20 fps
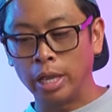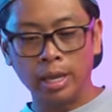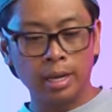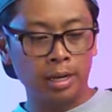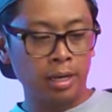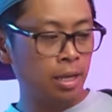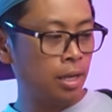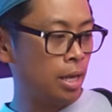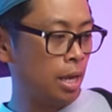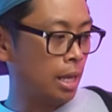
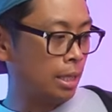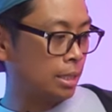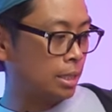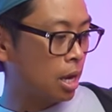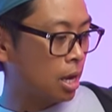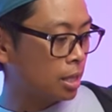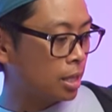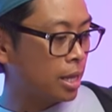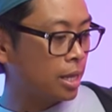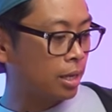And it's
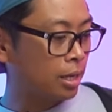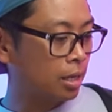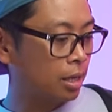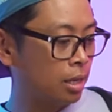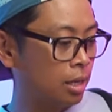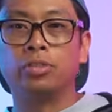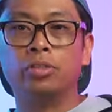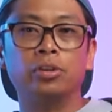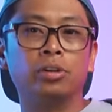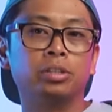not like
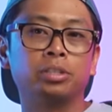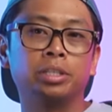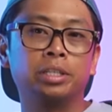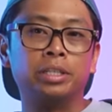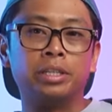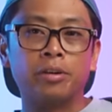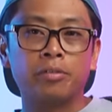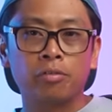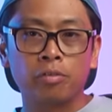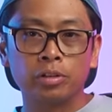there's a
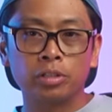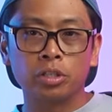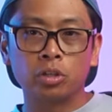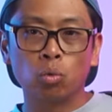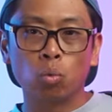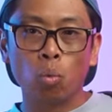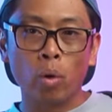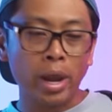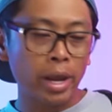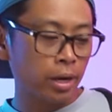difference
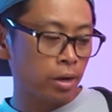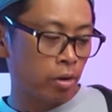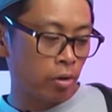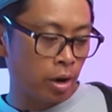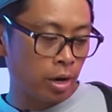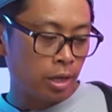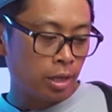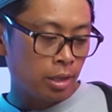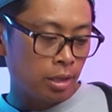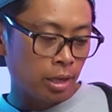in weight or
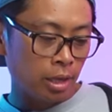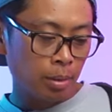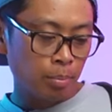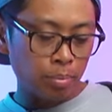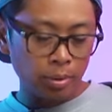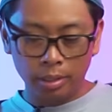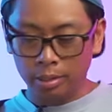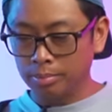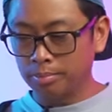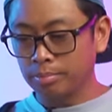anything,
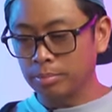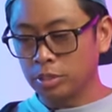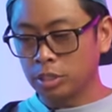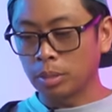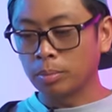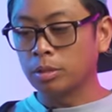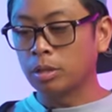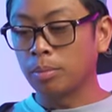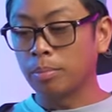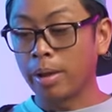but
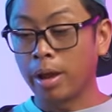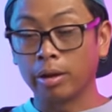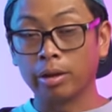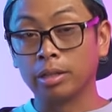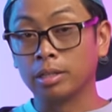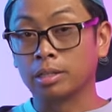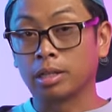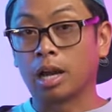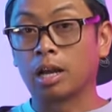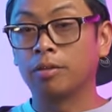something about
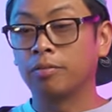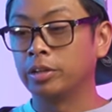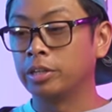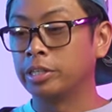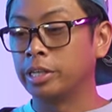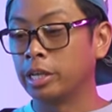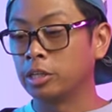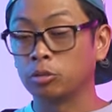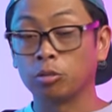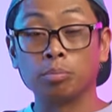it. It's kind of
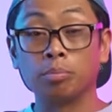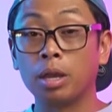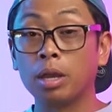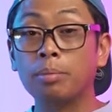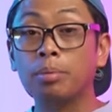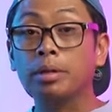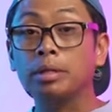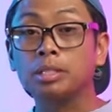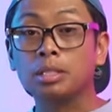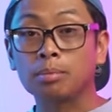intangible.
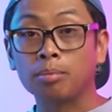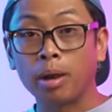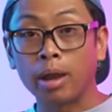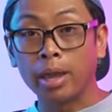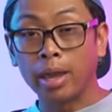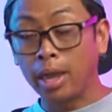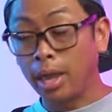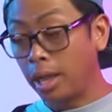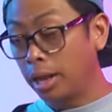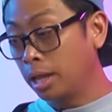Maybe it's in my
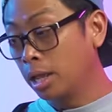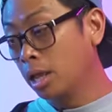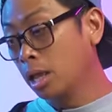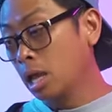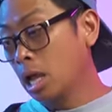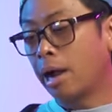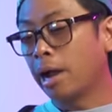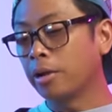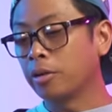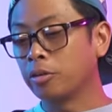head.
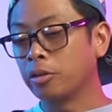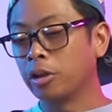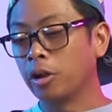I don't